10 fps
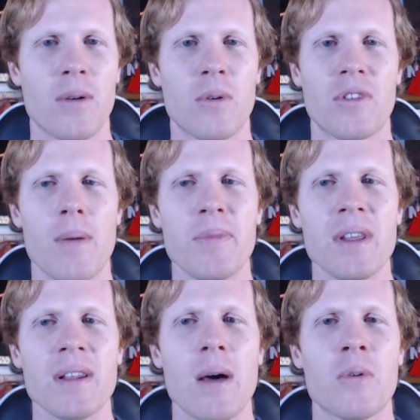It was
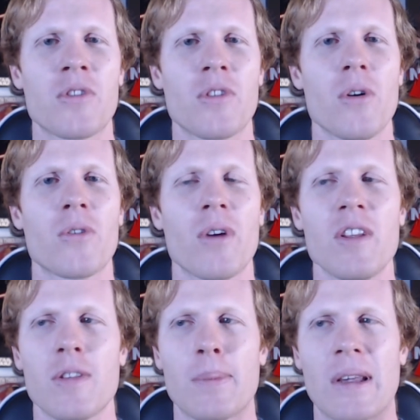something that was so
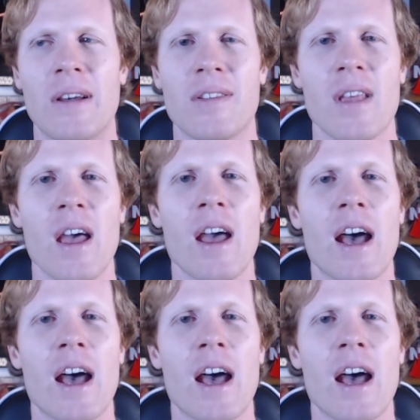crazy because,